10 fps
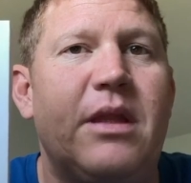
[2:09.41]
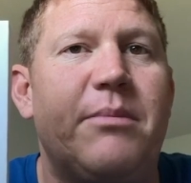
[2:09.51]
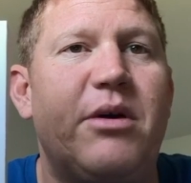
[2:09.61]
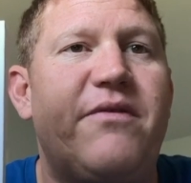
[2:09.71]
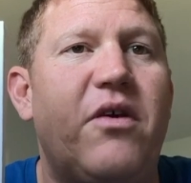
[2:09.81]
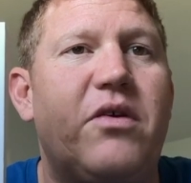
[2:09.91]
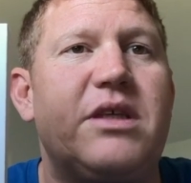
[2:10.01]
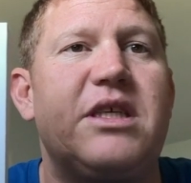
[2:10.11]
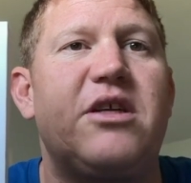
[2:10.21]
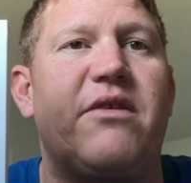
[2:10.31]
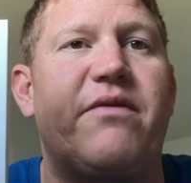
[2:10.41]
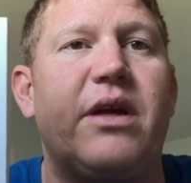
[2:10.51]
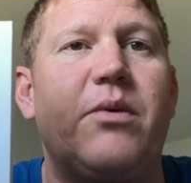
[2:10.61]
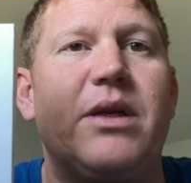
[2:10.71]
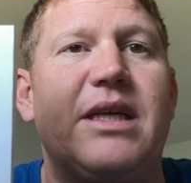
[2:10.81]
The book focuses on
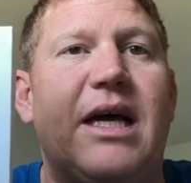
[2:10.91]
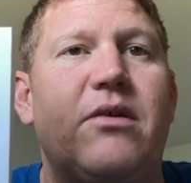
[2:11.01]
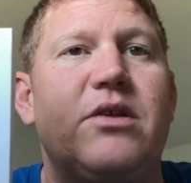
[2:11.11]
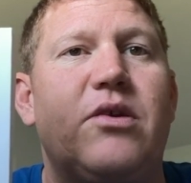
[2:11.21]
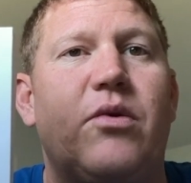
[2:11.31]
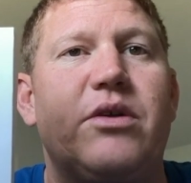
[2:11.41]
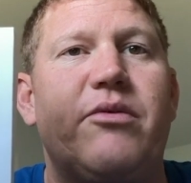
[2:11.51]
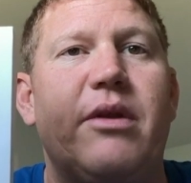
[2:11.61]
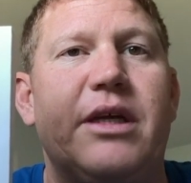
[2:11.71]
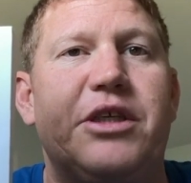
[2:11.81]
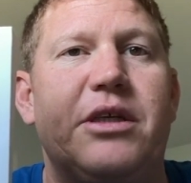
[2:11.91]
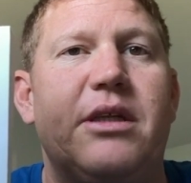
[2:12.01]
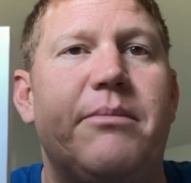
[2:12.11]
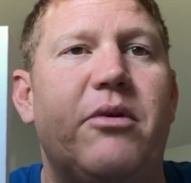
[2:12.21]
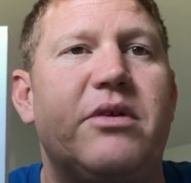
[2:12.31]
frequent doubts towards religion
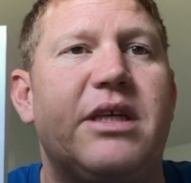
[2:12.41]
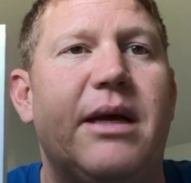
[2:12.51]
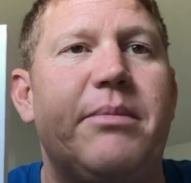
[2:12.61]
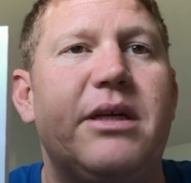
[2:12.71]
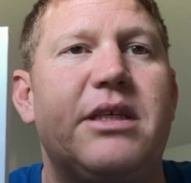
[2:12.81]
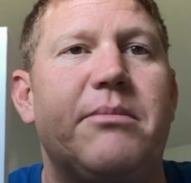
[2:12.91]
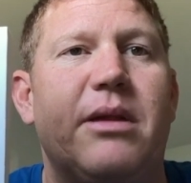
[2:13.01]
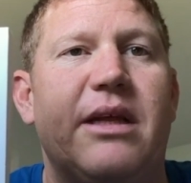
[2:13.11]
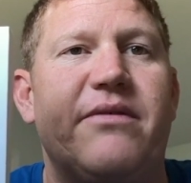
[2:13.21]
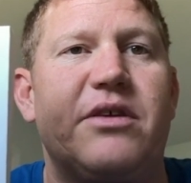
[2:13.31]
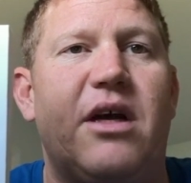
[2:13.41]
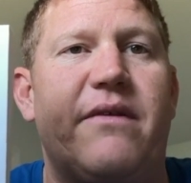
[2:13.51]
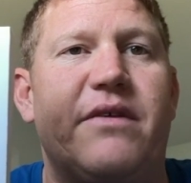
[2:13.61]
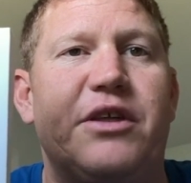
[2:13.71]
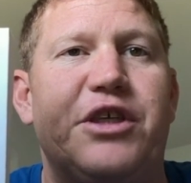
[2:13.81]
that both skeptics and believers
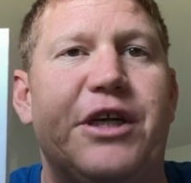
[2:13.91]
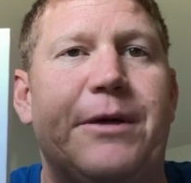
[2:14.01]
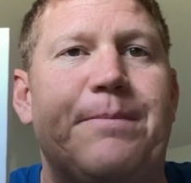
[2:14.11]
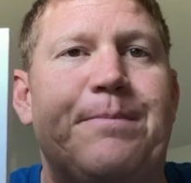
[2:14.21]
often share.